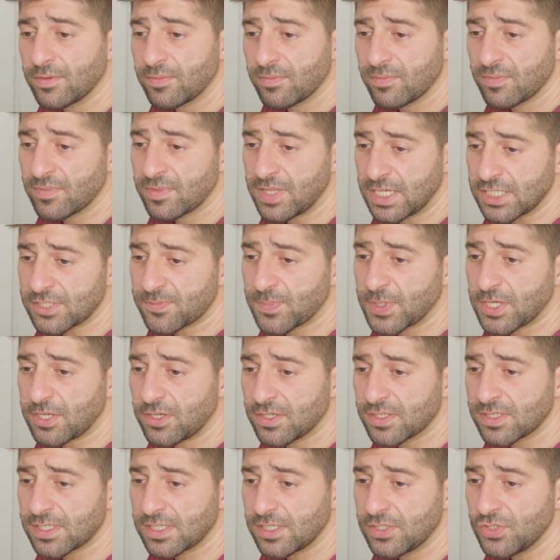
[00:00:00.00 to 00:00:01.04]
That's
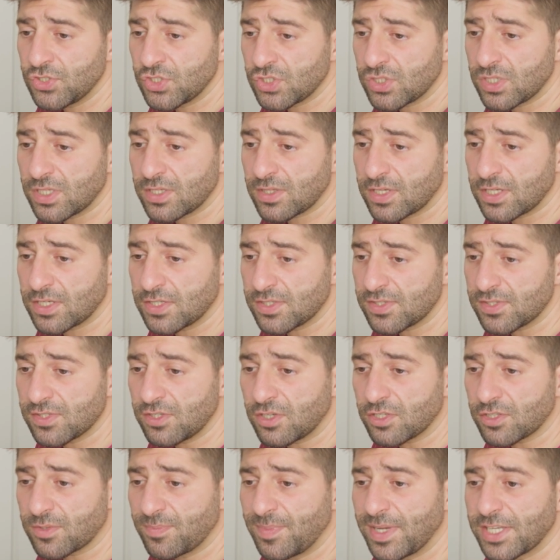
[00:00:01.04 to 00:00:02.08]
because engineering is
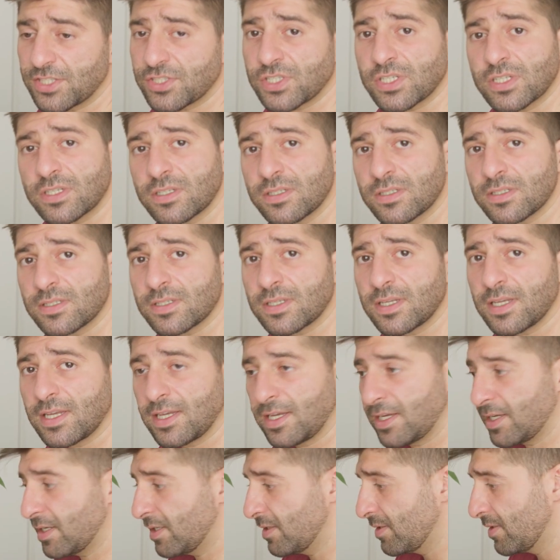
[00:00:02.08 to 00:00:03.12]
not magic,
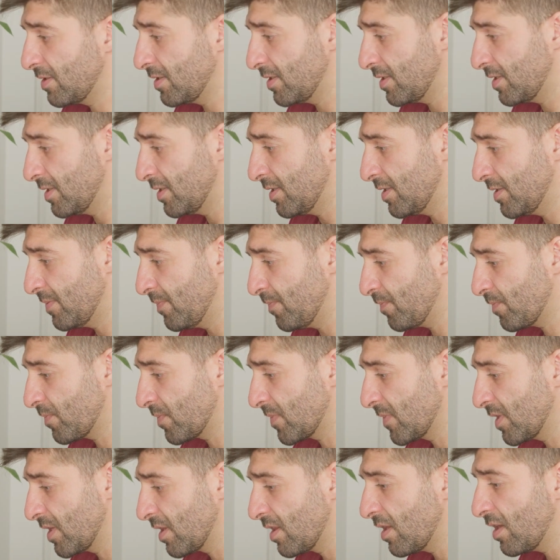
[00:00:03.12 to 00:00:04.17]
and
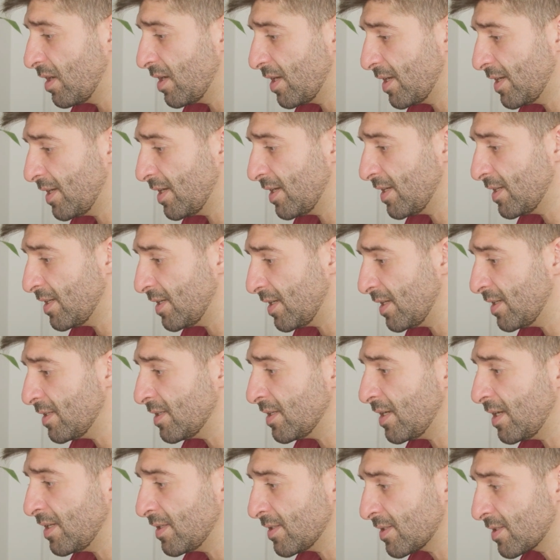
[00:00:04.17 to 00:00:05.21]

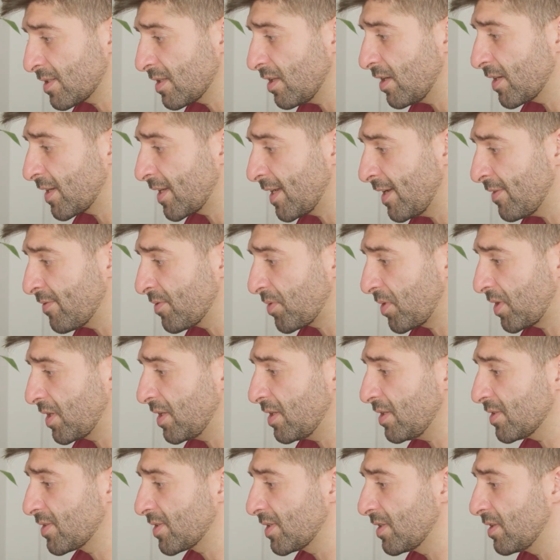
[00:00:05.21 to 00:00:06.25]
it's like everything
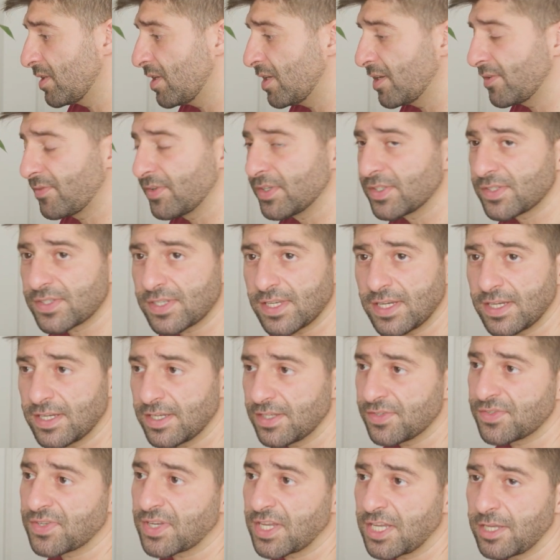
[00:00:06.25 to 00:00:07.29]
else in life. It's
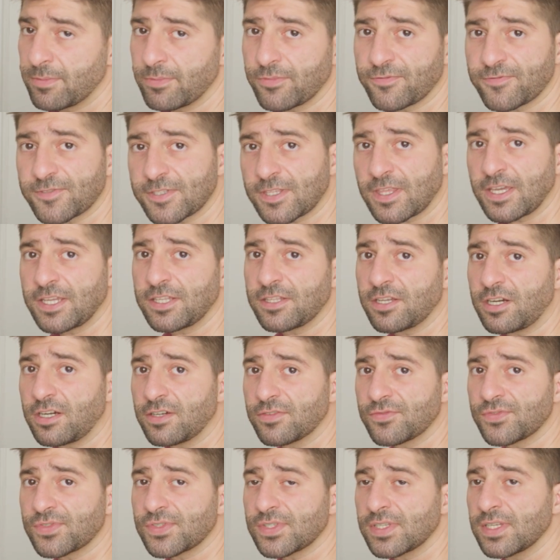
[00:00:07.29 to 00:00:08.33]
a game of
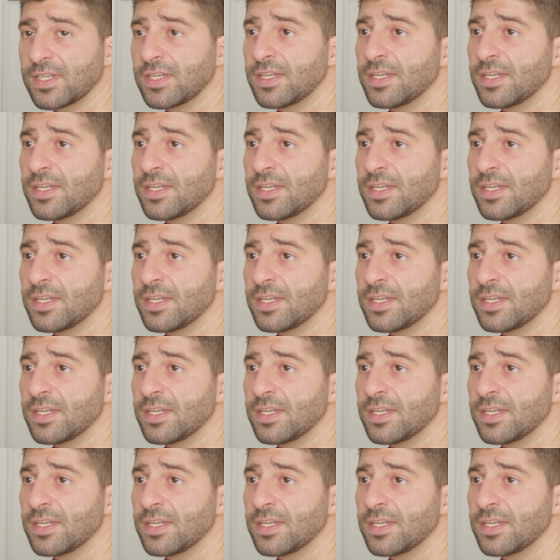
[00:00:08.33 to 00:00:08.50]
trade-offs.